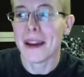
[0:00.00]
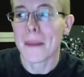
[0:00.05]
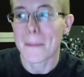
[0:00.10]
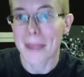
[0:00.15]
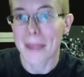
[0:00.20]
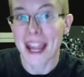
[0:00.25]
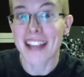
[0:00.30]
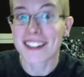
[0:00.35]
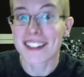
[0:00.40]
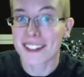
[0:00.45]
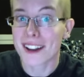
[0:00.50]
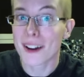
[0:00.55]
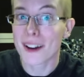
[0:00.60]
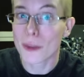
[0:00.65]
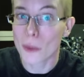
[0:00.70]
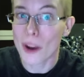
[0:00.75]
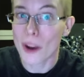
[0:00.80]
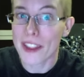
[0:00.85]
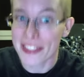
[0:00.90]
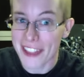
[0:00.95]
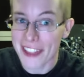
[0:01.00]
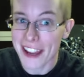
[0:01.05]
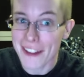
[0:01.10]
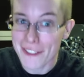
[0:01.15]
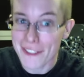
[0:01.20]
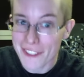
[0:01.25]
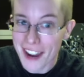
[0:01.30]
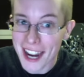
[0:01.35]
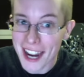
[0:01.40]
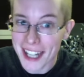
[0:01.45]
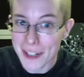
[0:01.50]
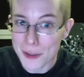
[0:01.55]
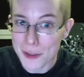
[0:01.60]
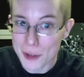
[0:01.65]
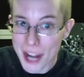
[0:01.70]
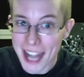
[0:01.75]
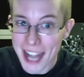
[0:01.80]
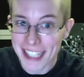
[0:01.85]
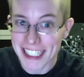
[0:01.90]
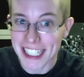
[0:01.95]
based on what they find
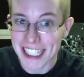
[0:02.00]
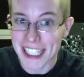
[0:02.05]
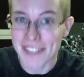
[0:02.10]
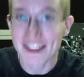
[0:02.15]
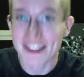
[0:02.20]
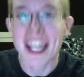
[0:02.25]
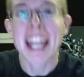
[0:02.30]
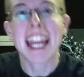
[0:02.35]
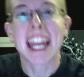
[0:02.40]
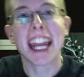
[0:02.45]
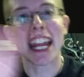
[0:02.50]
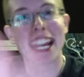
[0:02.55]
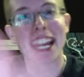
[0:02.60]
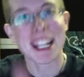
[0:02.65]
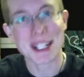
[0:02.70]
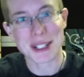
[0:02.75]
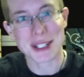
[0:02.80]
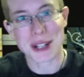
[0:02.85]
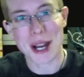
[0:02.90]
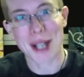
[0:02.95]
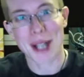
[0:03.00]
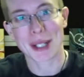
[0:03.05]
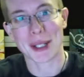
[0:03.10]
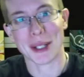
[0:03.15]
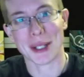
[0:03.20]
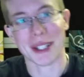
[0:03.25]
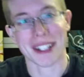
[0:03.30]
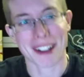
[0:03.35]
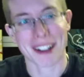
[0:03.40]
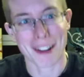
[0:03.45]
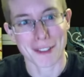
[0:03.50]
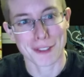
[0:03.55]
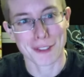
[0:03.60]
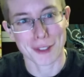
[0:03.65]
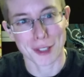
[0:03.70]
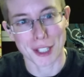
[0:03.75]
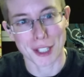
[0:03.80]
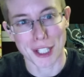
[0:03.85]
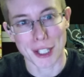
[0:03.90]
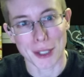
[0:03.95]
attractive is not good enough
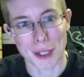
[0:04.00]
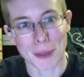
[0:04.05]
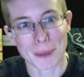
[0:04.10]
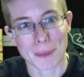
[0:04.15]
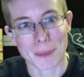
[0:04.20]
for you.